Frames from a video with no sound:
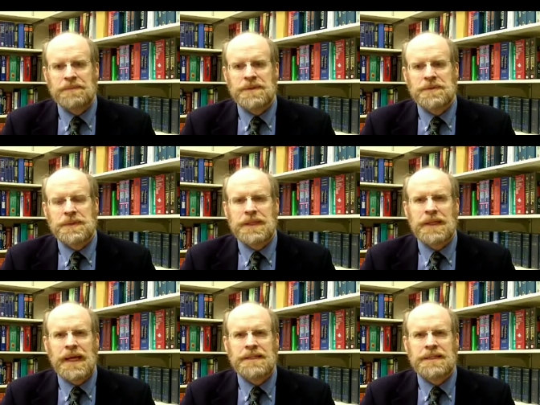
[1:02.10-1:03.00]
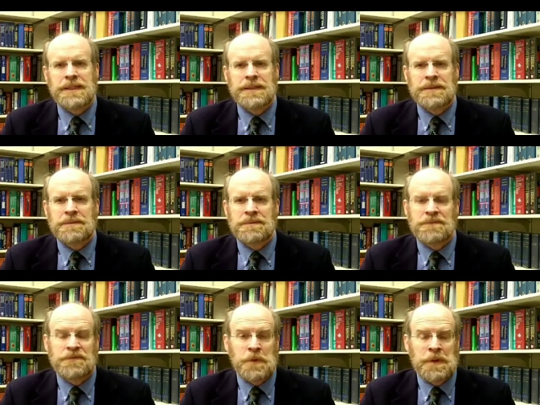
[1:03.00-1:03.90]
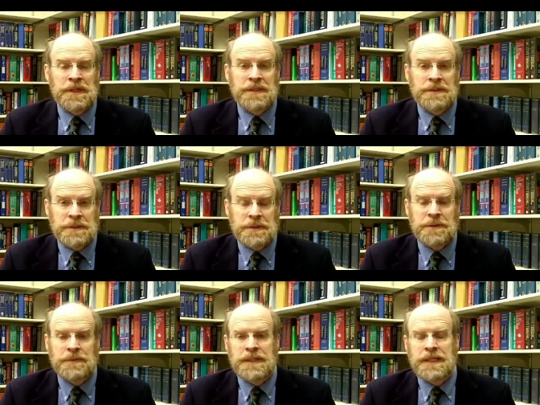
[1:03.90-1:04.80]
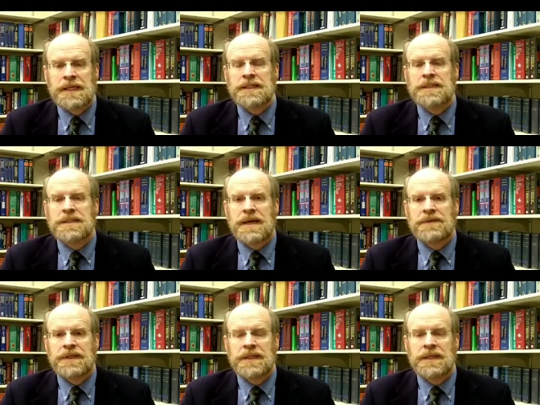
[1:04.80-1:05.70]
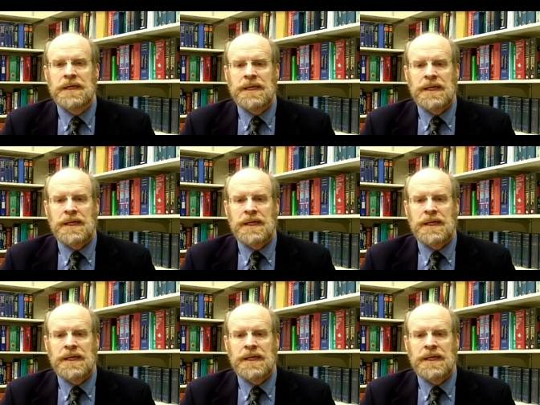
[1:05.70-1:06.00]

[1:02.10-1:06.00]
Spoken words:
Between 1942 and 1970,